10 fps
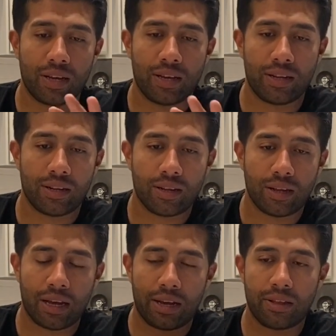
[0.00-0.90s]
And
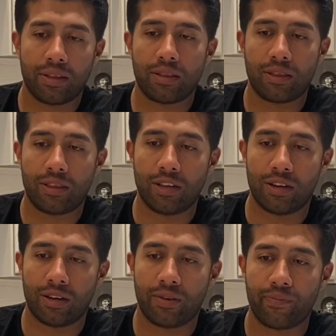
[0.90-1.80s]
at
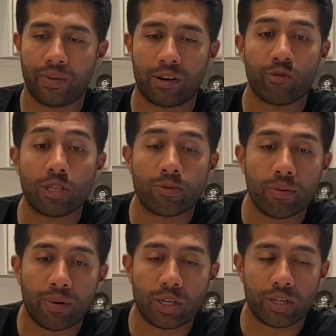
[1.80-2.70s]
a reasonable
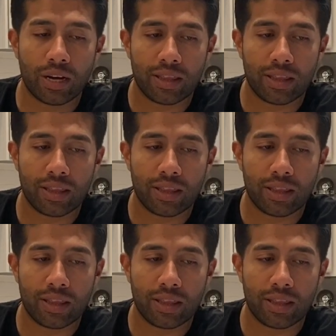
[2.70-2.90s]
budget,